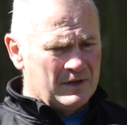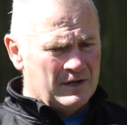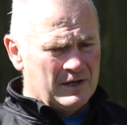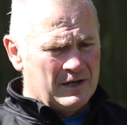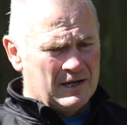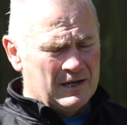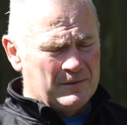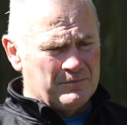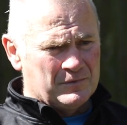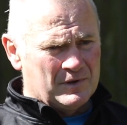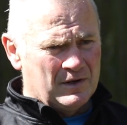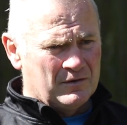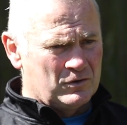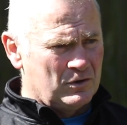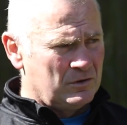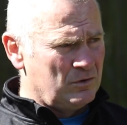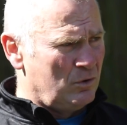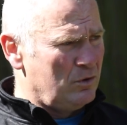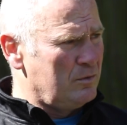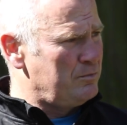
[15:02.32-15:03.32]
I've
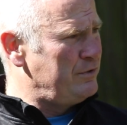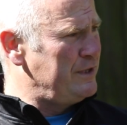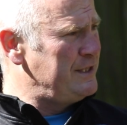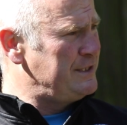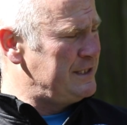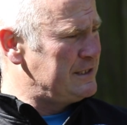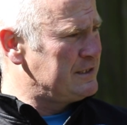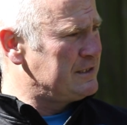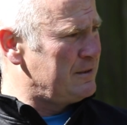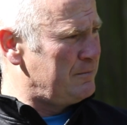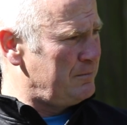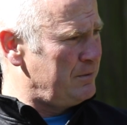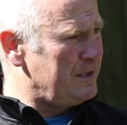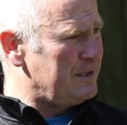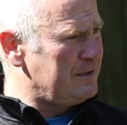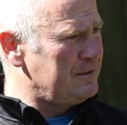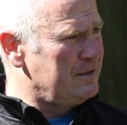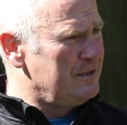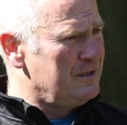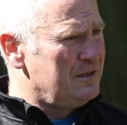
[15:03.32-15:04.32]
got all pre-season to
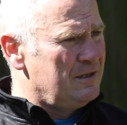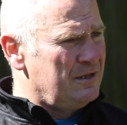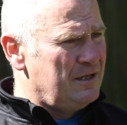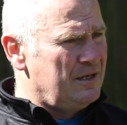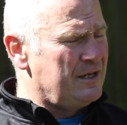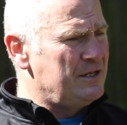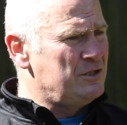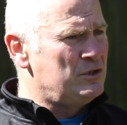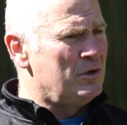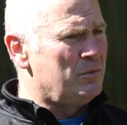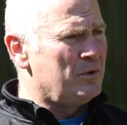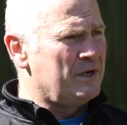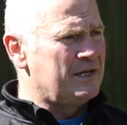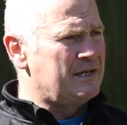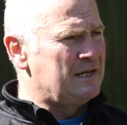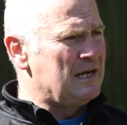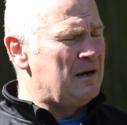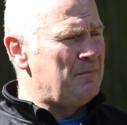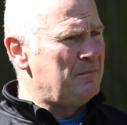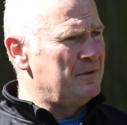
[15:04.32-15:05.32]
plan. You know, you don't want to
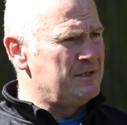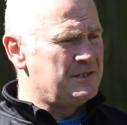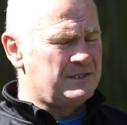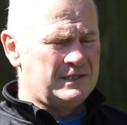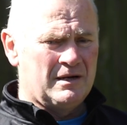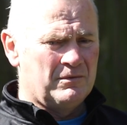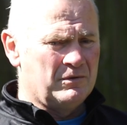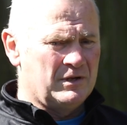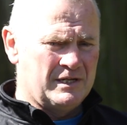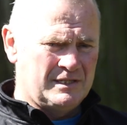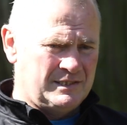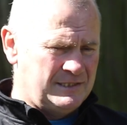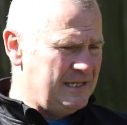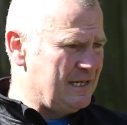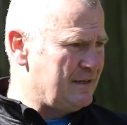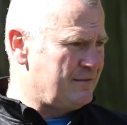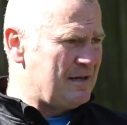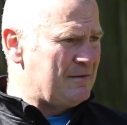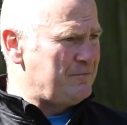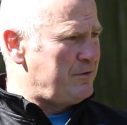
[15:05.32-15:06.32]
gamble and see, I'm going to
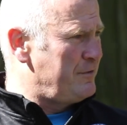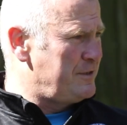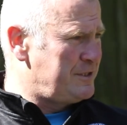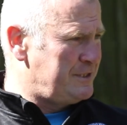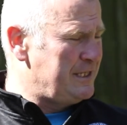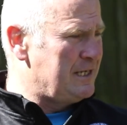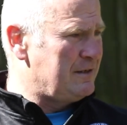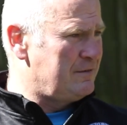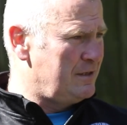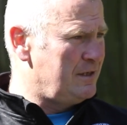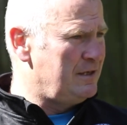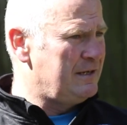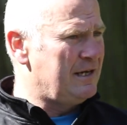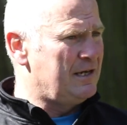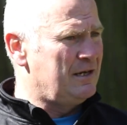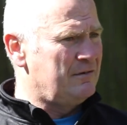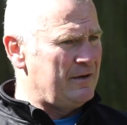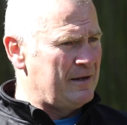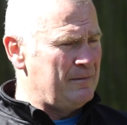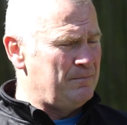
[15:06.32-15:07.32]
take them for the sake,
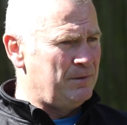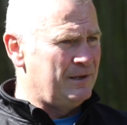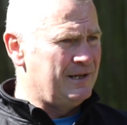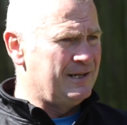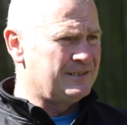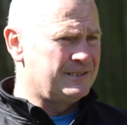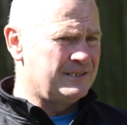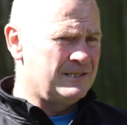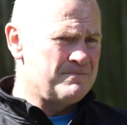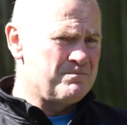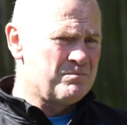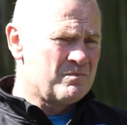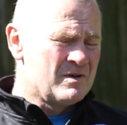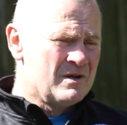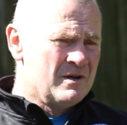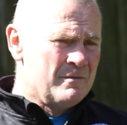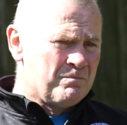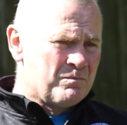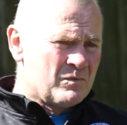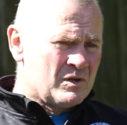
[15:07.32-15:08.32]
get the right players in.
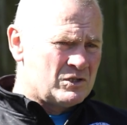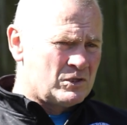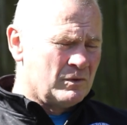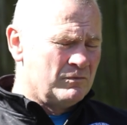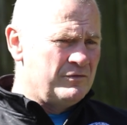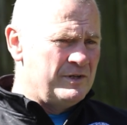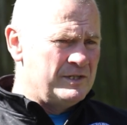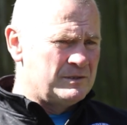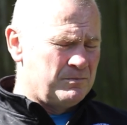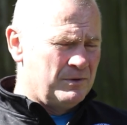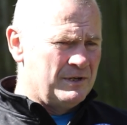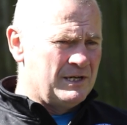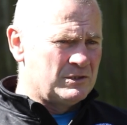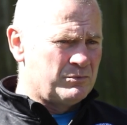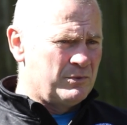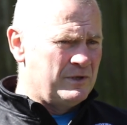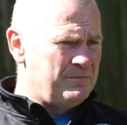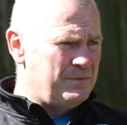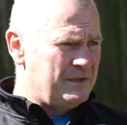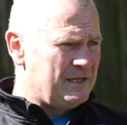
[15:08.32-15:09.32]
Some of these
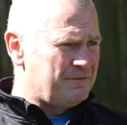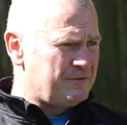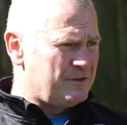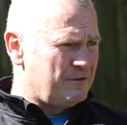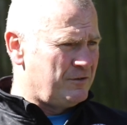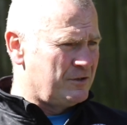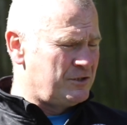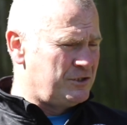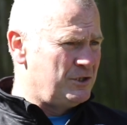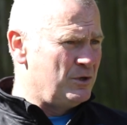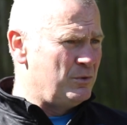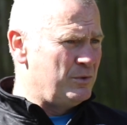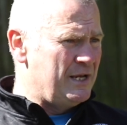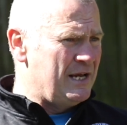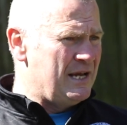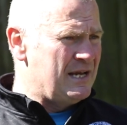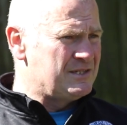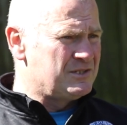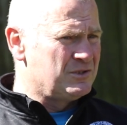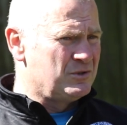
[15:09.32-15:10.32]
players we've been after for 2
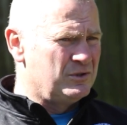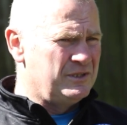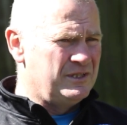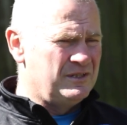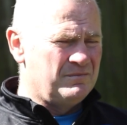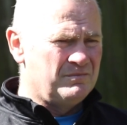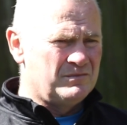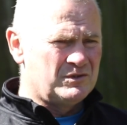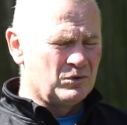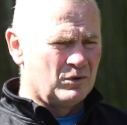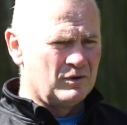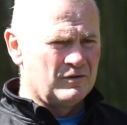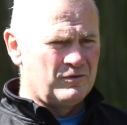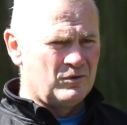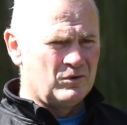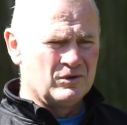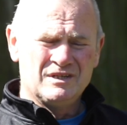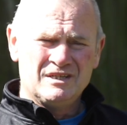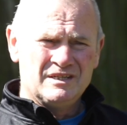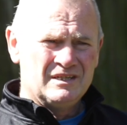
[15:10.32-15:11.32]
years and only sort of
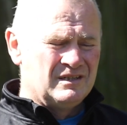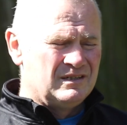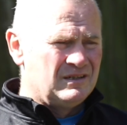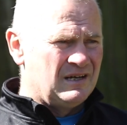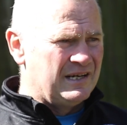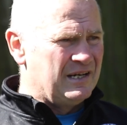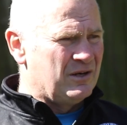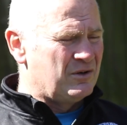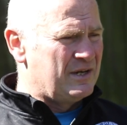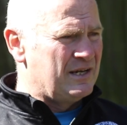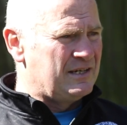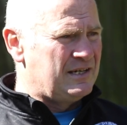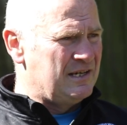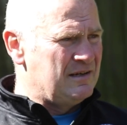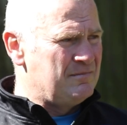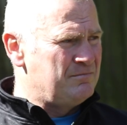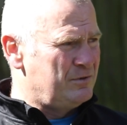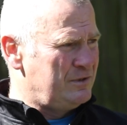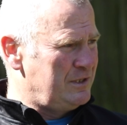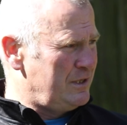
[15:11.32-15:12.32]
thought, I'll not get
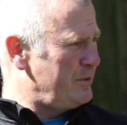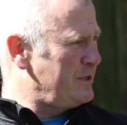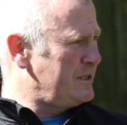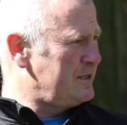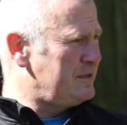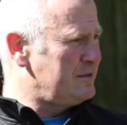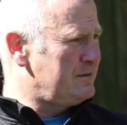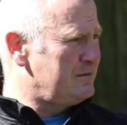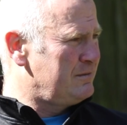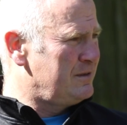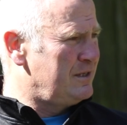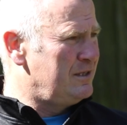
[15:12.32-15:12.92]
him, but now I can.